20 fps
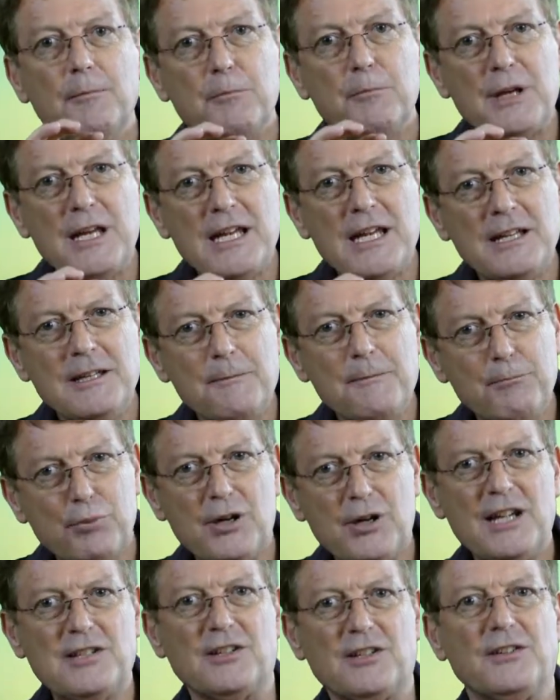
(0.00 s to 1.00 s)
being in the
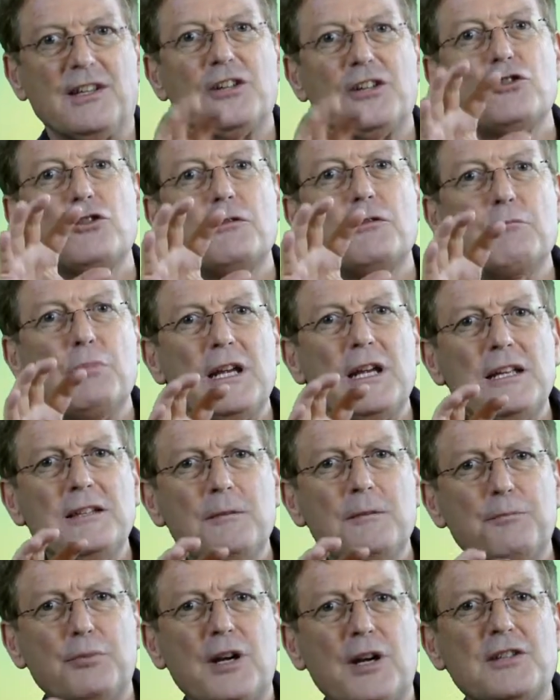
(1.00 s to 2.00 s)
present, that you can be in
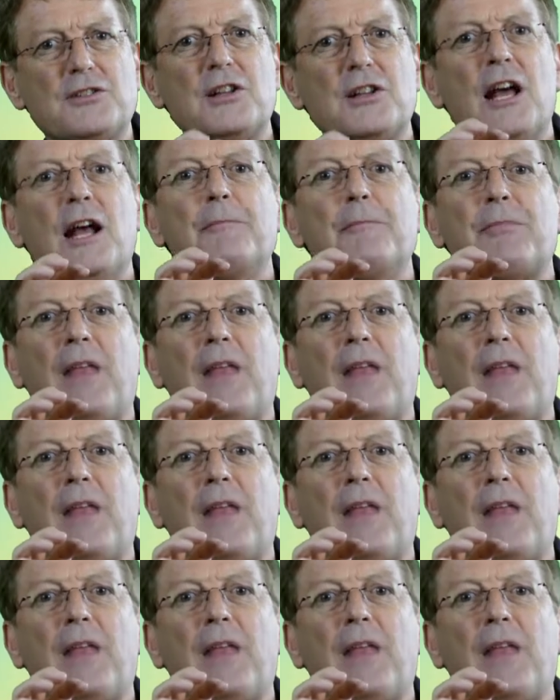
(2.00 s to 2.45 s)
the present